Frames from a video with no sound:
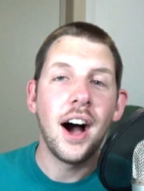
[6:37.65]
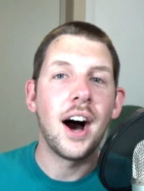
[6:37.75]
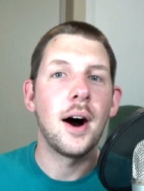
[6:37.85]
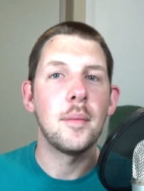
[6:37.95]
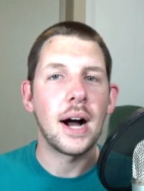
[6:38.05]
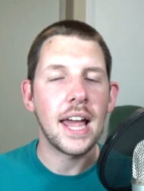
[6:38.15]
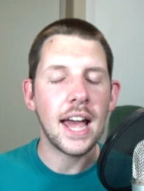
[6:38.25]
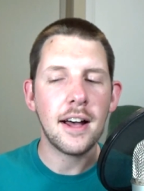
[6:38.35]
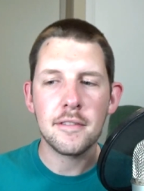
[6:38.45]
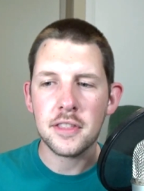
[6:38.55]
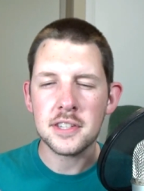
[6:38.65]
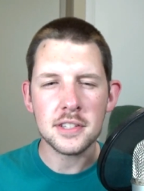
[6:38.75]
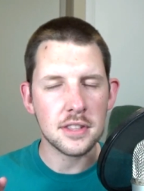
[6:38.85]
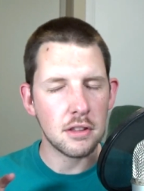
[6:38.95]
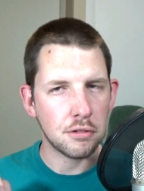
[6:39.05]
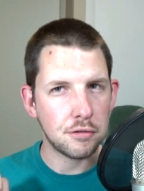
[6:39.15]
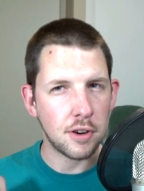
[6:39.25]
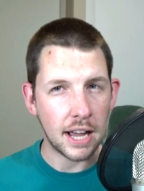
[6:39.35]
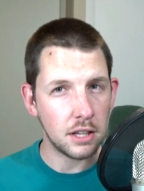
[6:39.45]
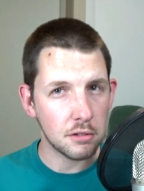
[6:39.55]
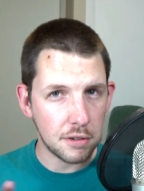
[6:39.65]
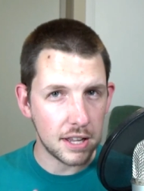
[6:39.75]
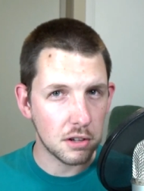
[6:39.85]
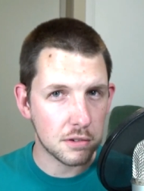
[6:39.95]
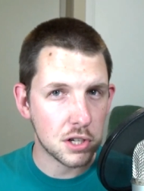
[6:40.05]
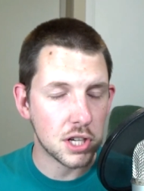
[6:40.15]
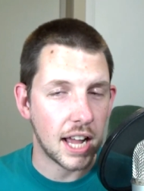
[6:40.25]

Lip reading: This isn't the final version.